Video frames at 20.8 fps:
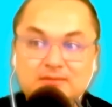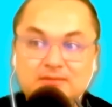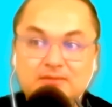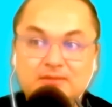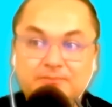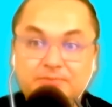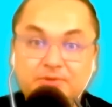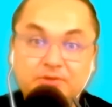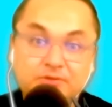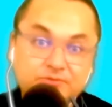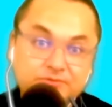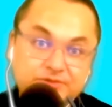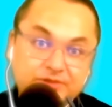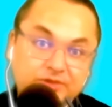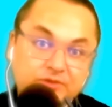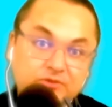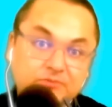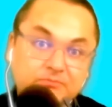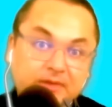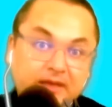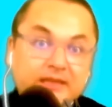The
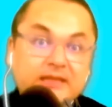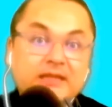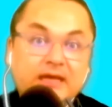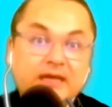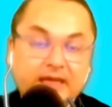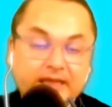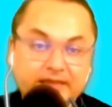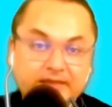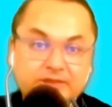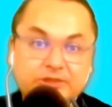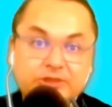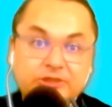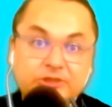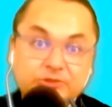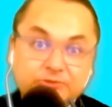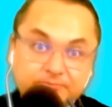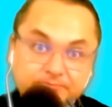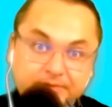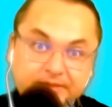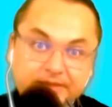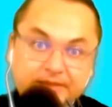music you might like
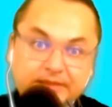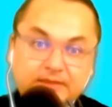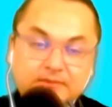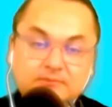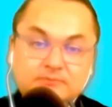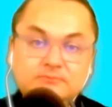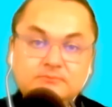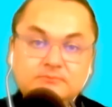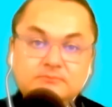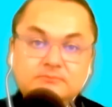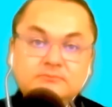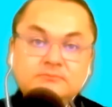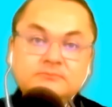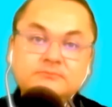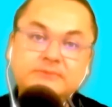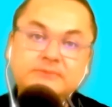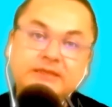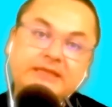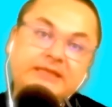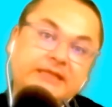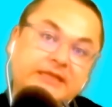could be
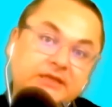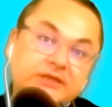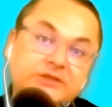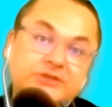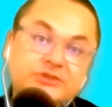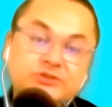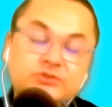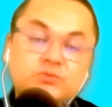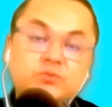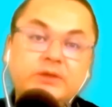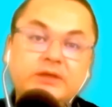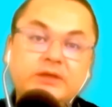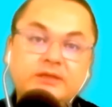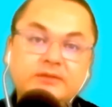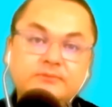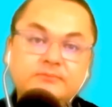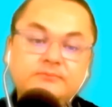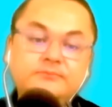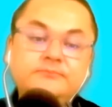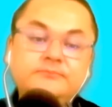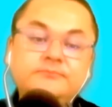in English as
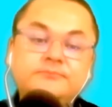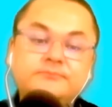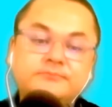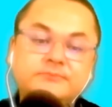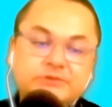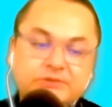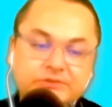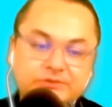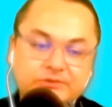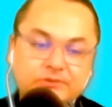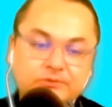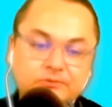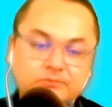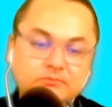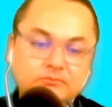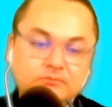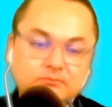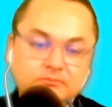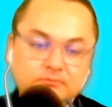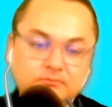well. So